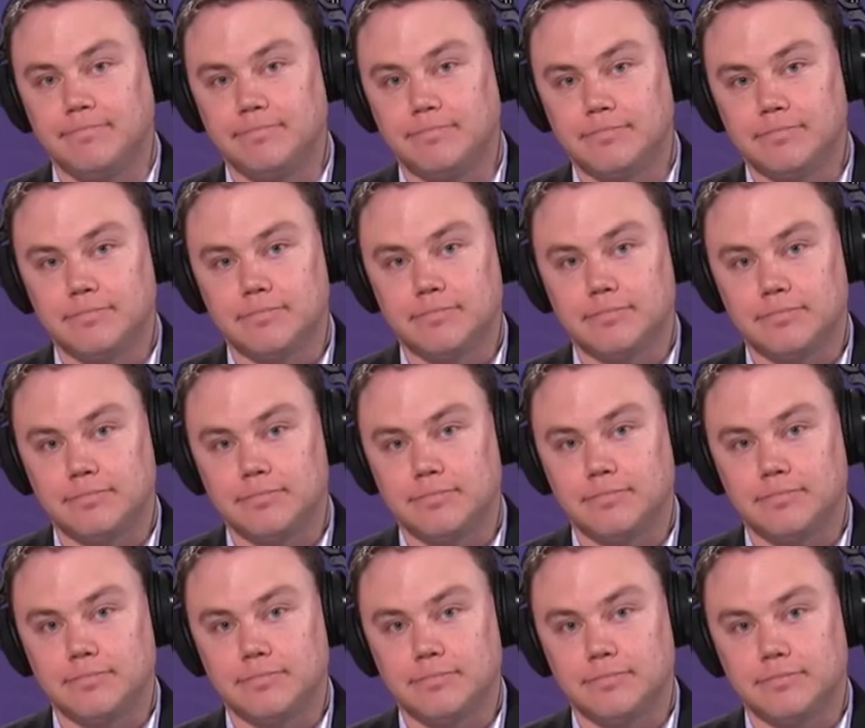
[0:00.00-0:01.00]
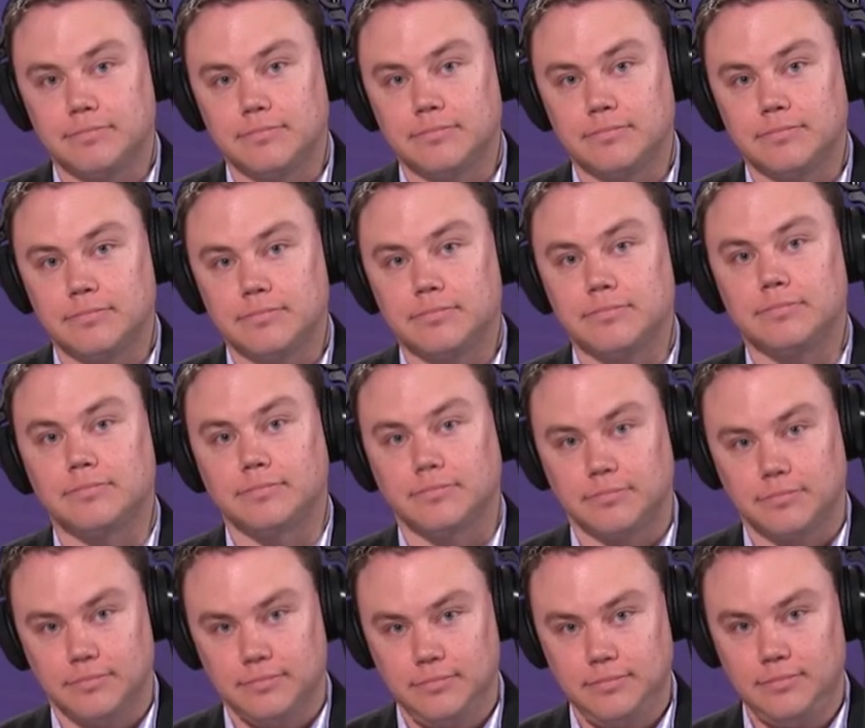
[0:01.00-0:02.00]

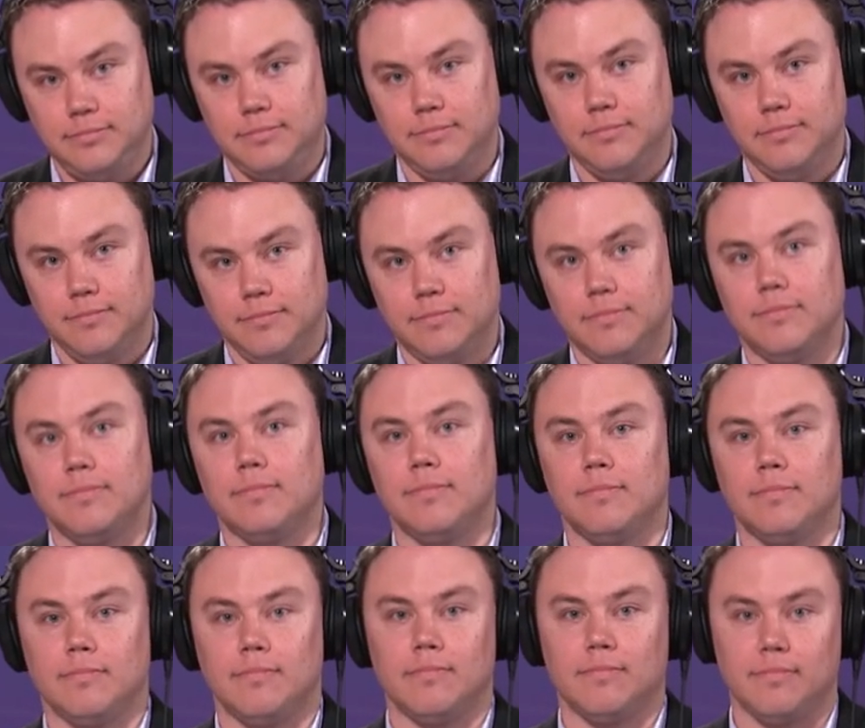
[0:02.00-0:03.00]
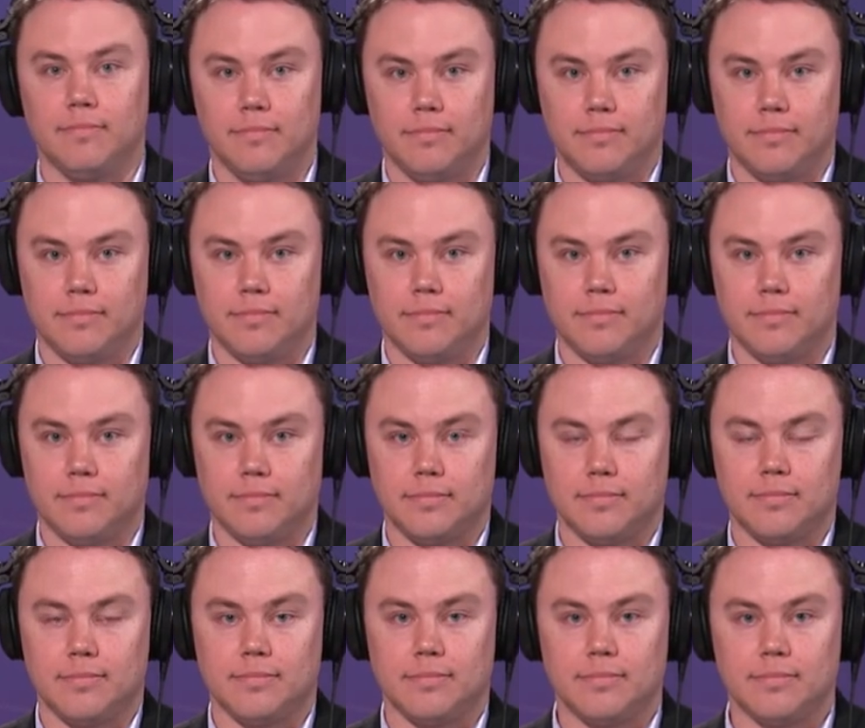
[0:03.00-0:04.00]

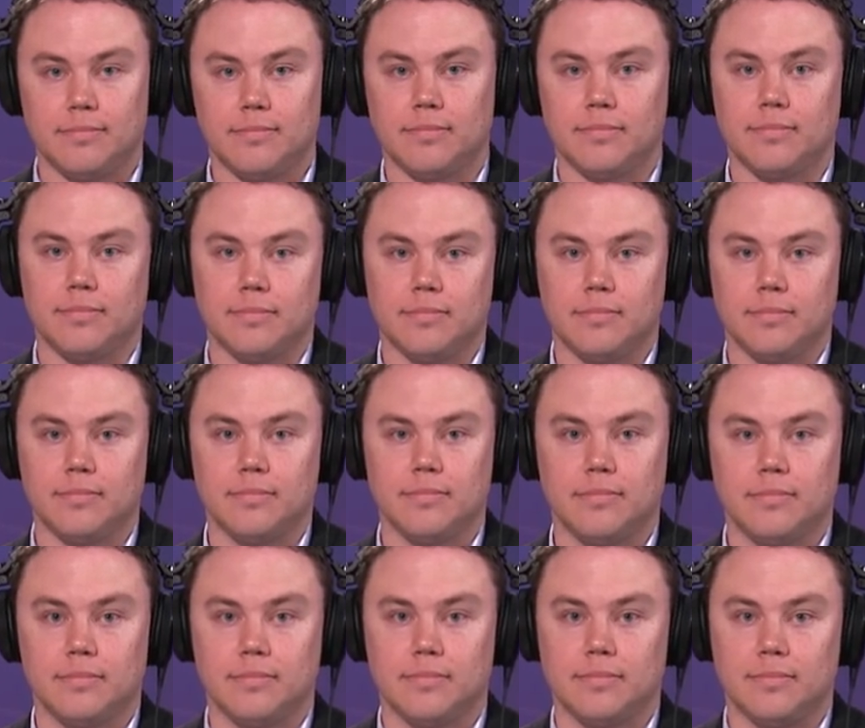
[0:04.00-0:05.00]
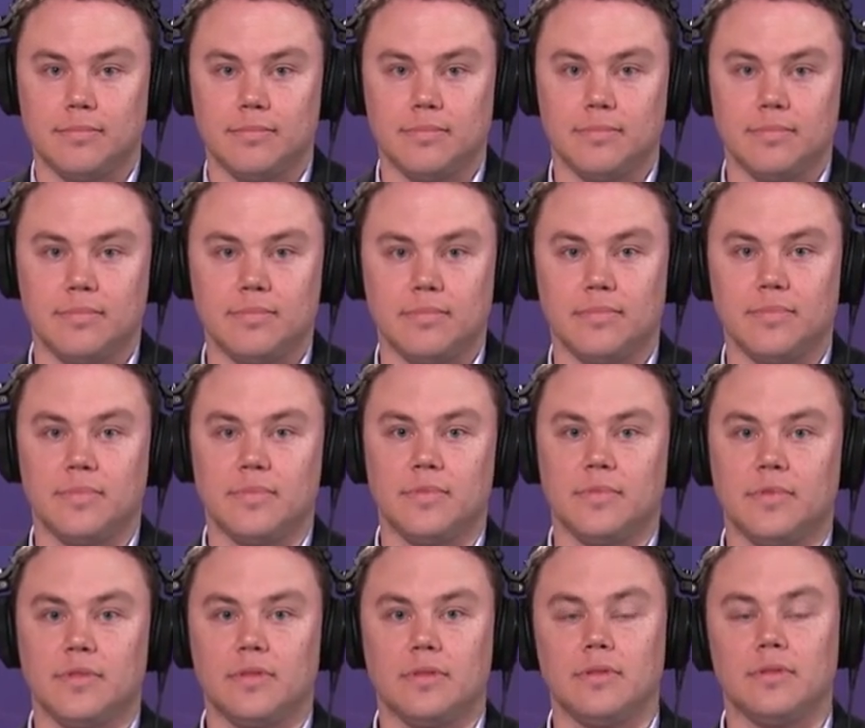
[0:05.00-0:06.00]

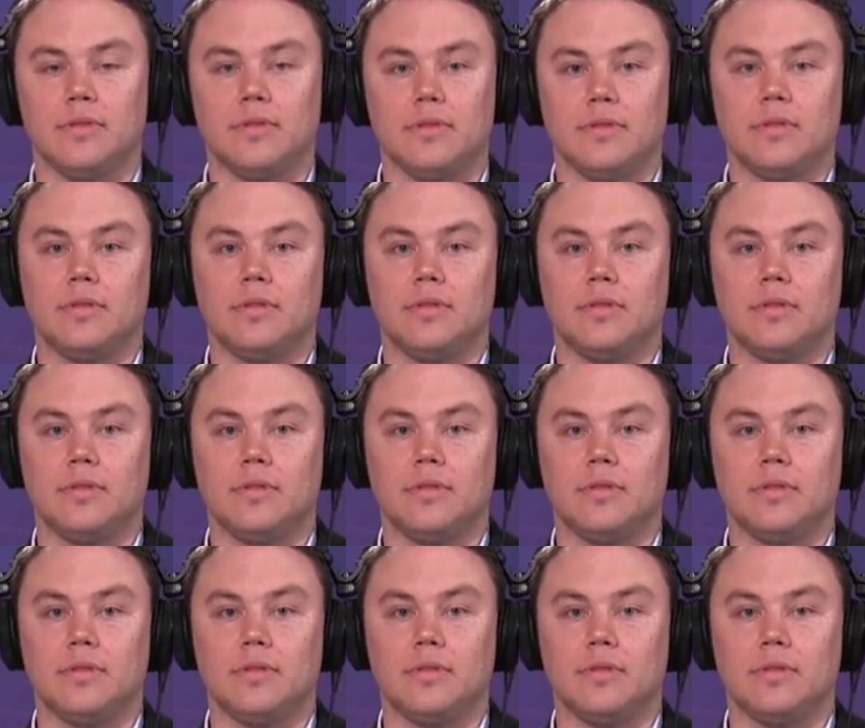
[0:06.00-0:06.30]
(not speaking)